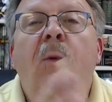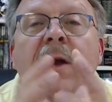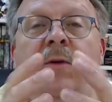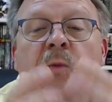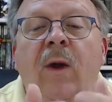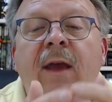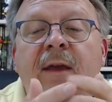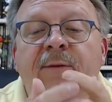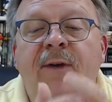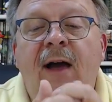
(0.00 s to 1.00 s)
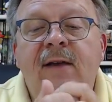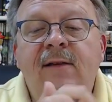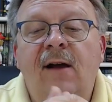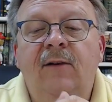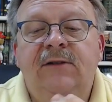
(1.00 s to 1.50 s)
When we find
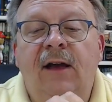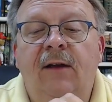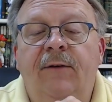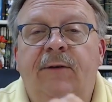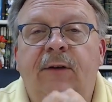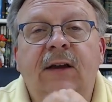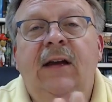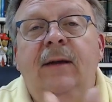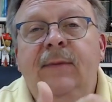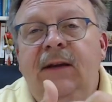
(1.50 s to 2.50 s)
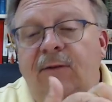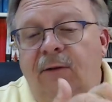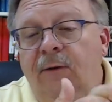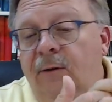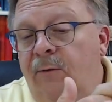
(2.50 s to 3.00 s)
ourselves succumbing
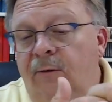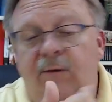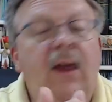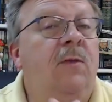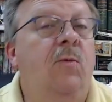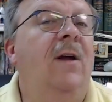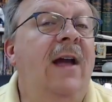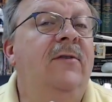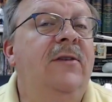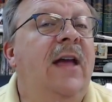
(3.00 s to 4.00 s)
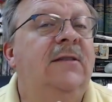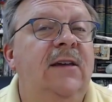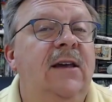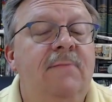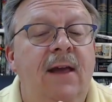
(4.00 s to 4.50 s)
to sin, whatever that
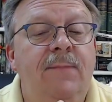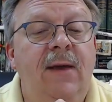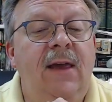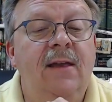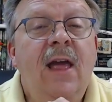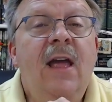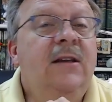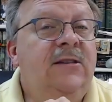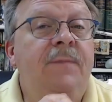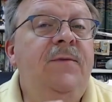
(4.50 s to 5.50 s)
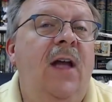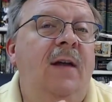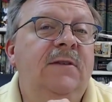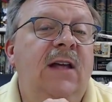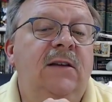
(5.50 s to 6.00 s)
sin may be, and
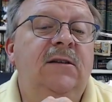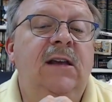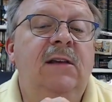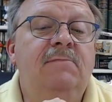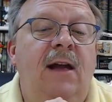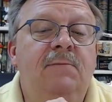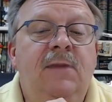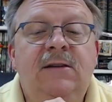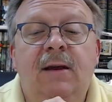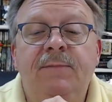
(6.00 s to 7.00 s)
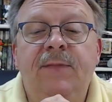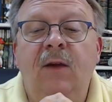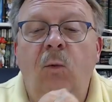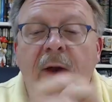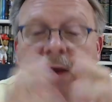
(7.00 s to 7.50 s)
sometimes that sin might be
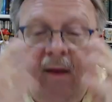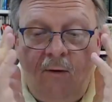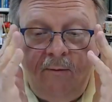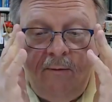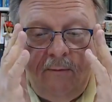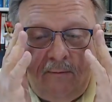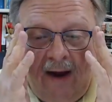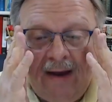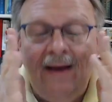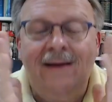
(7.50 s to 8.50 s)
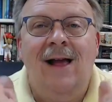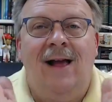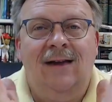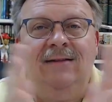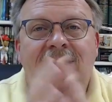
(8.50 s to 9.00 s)
something we don't
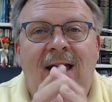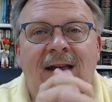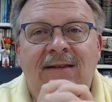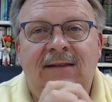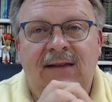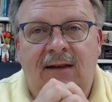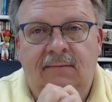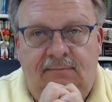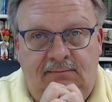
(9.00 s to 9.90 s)
recognize as sin.